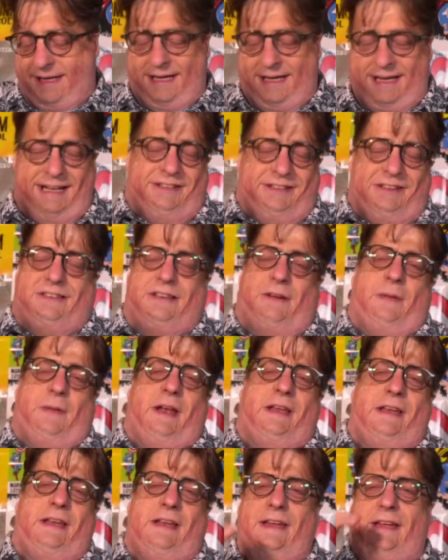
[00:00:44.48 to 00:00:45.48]
It's just
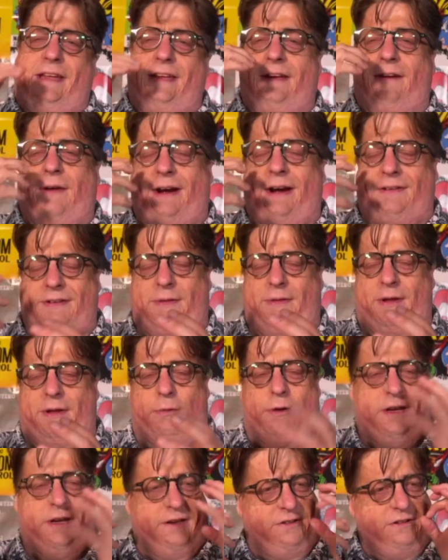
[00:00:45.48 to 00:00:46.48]
something, you ever have something
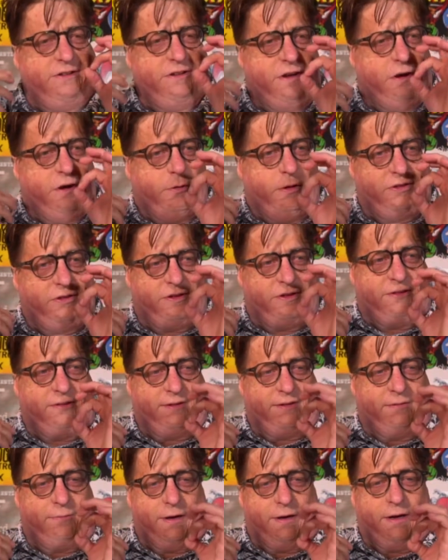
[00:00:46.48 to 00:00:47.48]
where you just
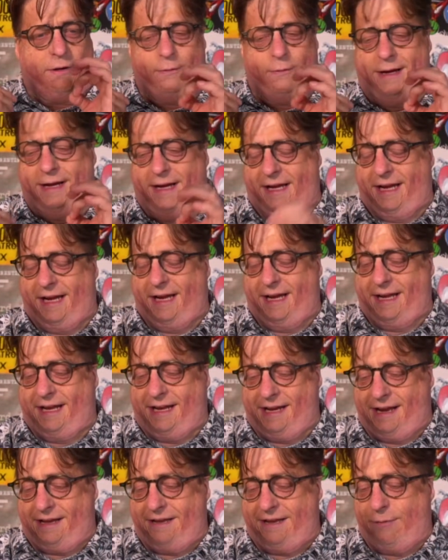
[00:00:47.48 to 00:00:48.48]
notice while you're reading it
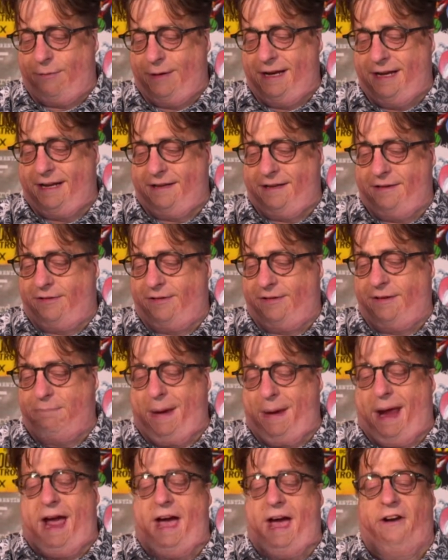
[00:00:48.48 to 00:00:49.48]
and you read it and you see
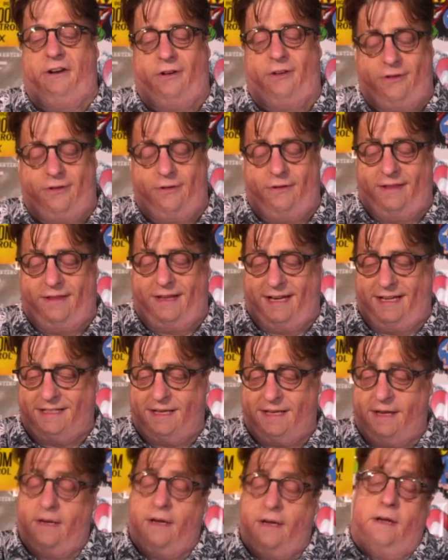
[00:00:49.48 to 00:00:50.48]
patterns and
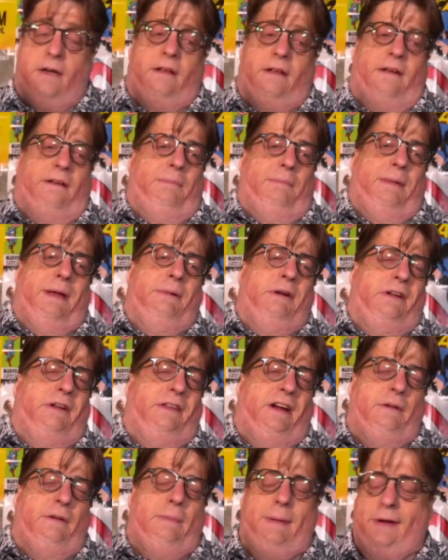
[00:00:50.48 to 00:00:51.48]
things that maybe are
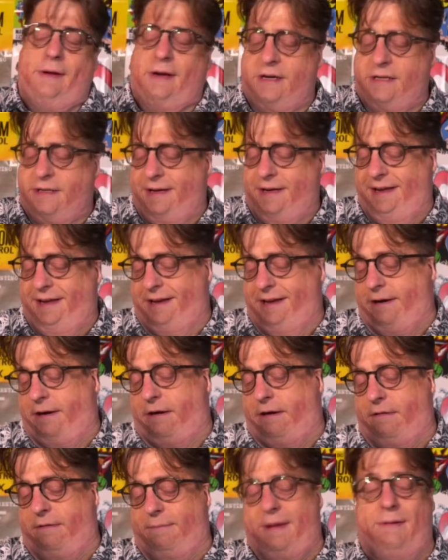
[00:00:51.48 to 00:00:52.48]
there, maybe aren't. I don't
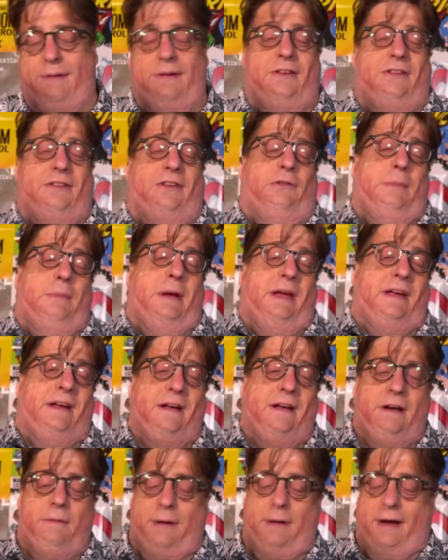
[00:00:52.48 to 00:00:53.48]
know. Maybe it's just me.
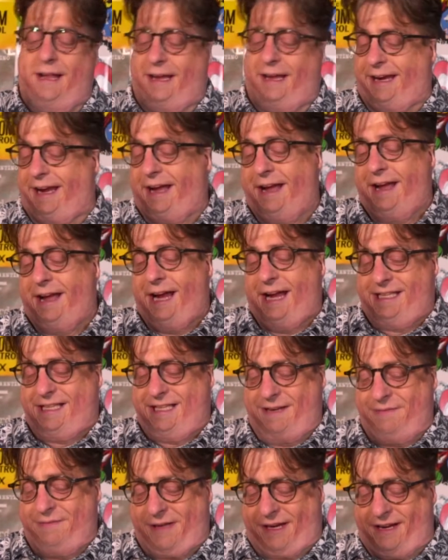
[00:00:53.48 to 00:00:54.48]
But like, it
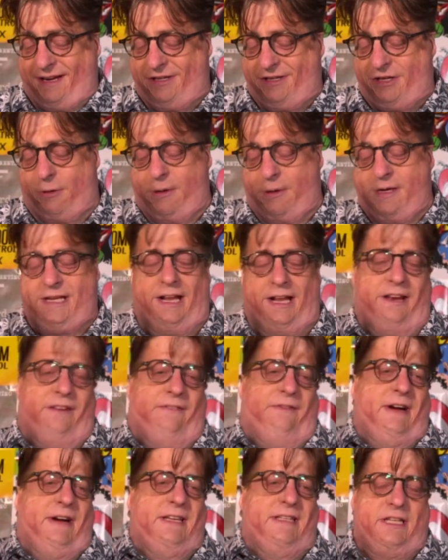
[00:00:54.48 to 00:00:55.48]
seems like a storytelling
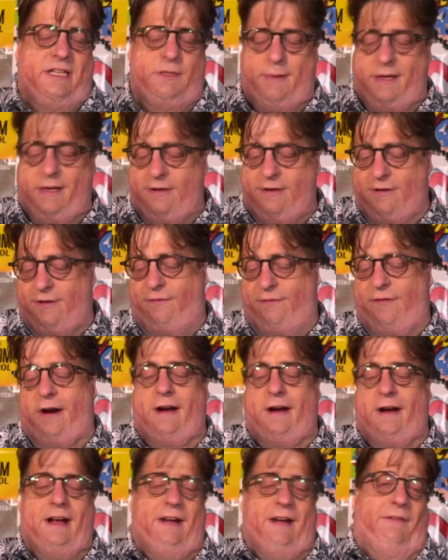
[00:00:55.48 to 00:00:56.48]
device that's been used
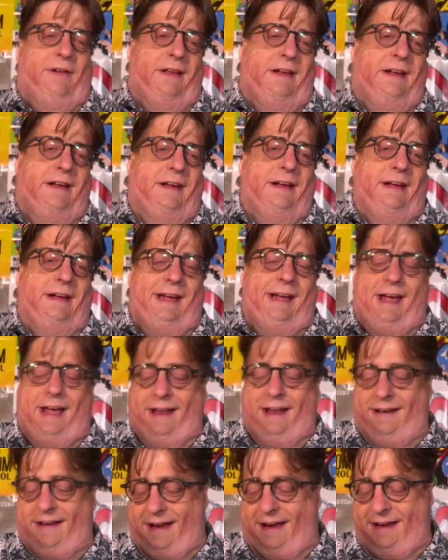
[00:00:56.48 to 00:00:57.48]
very heavily,
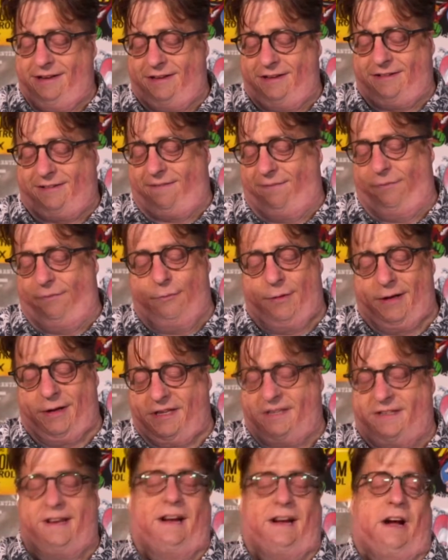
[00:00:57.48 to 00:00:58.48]
and it just
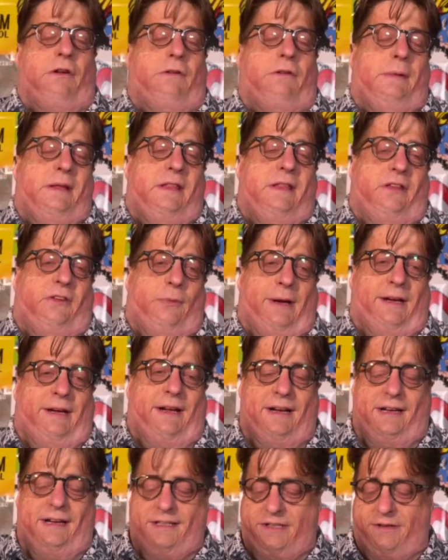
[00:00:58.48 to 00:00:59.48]
really stuck out to me this week.